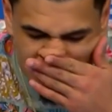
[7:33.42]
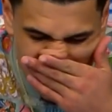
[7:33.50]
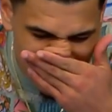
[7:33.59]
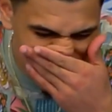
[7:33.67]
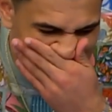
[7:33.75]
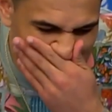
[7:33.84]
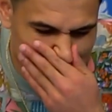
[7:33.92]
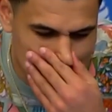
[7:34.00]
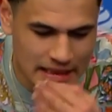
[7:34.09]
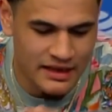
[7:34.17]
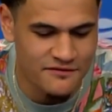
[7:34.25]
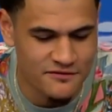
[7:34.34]
I mean,
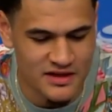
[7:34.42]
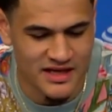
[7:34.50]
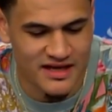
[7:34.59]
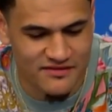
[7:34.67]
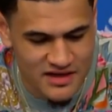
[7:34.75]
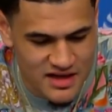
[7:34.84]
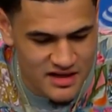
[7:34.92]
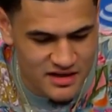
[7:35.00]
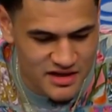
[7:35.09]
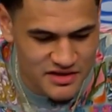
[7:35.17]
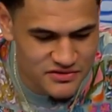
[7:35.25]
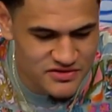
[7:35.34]
I feel like I've kind of
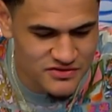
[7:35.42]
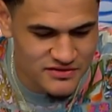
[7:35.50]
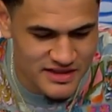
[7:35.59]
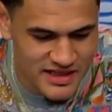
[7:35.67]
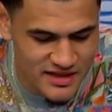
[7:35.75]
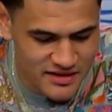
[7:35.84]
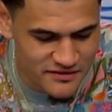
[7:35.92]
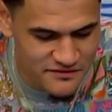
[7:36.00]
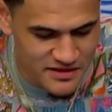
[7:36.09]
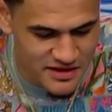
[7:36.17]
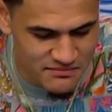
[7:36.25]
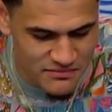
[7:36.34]
got used to it now. I
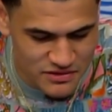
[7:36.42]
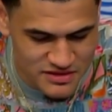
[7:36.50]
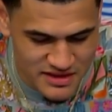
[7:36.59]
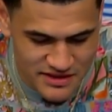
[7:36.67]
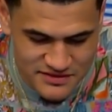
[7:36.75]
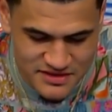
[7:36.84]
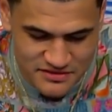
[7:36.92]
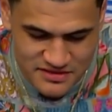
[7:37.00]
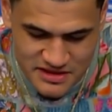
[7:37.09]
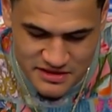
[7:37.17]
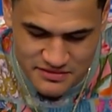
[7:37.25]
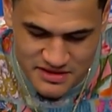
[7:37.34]
feel like mostly every single
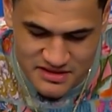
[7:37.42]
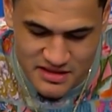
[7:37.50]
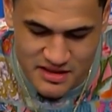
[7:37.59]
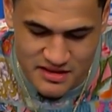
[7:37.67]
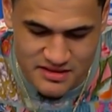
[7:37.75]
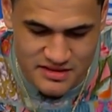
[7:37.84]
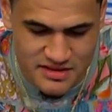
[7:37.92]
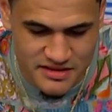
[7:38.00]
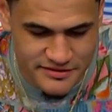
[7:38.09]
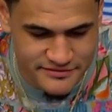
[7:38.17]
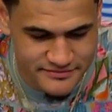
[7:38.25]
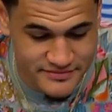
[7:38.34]
team has started
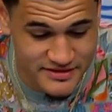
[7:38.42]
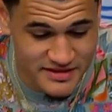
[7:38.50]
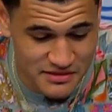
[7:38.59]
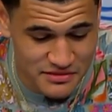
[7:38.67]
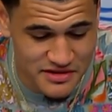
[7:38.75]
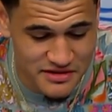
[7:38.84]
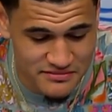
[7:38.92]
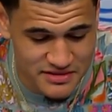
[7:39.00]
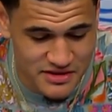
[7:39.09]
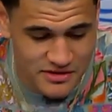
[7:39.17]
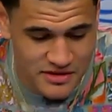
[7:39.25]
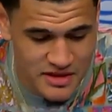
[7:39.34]
to double him.
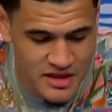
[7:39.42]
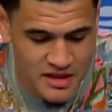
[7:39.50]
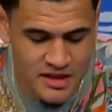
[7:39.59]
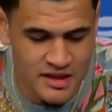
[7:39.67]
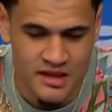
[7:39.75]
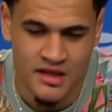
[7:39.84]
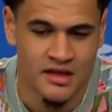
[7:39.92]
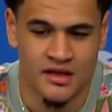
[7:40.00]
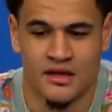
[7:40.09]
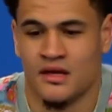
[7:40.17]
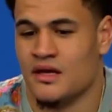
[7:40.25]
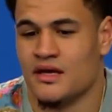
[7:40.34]
So
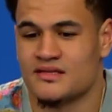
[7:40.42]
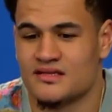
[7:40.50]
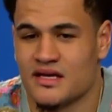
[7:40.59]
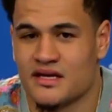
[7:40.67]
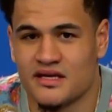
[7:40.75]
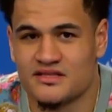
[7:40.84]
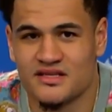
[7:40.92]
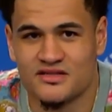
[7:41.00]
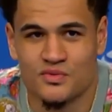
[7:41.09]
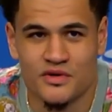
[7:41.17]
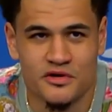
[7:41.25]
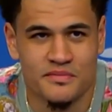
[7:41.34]
it's like,
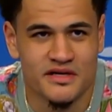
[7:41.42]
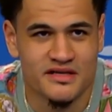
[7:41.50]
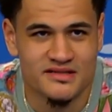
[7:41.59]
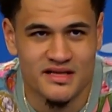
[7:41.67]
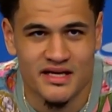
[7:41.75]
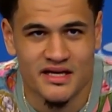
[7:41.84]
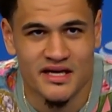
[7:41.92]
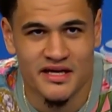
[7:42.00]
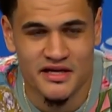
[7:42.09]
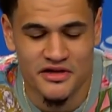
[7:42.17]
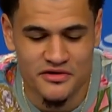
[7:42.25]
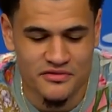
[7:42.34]
it's weird because,
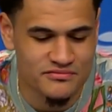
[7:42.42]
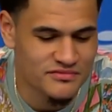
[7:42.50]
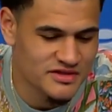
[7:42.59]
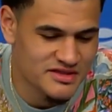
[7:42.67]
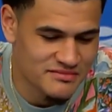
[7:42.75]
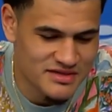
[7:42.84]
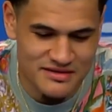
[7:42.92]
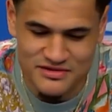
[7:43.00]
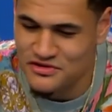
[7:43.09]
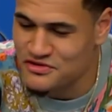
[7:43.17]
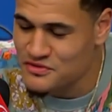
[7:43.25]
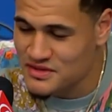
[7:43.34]
like, you know, sometimes
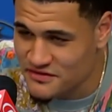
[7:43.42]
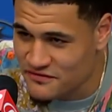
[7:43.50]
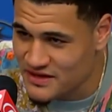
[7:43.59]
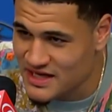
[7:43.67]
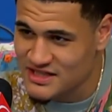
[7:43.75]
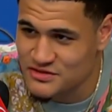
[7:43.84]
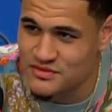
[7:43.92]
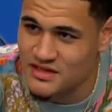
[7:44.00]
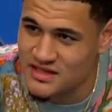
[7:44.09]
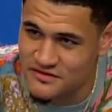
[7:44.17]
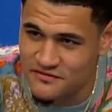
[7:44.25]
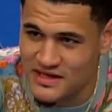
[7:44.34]
you don't know when to flash, when
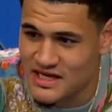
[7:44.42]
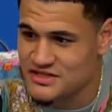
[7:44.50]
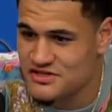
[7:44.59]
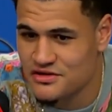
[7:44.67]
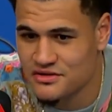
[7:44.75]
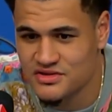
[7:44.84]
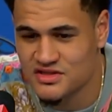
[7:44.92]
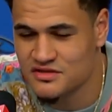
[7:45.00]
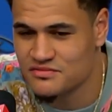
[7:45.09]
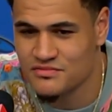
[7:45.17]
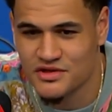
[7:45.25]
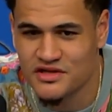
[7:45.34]
not to flash, you know. It's
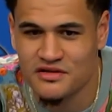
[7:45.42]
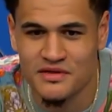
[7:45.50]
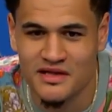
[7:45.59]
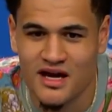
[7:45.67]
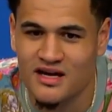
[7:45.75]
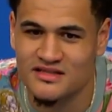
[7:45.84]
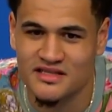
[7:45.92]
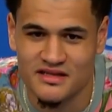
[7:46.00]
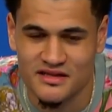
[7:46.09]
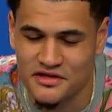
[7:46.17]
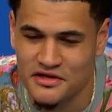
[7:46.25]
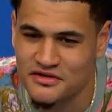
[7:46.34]
just, you need to be locked
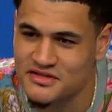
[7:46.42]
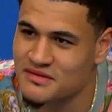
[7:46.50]
in, you know.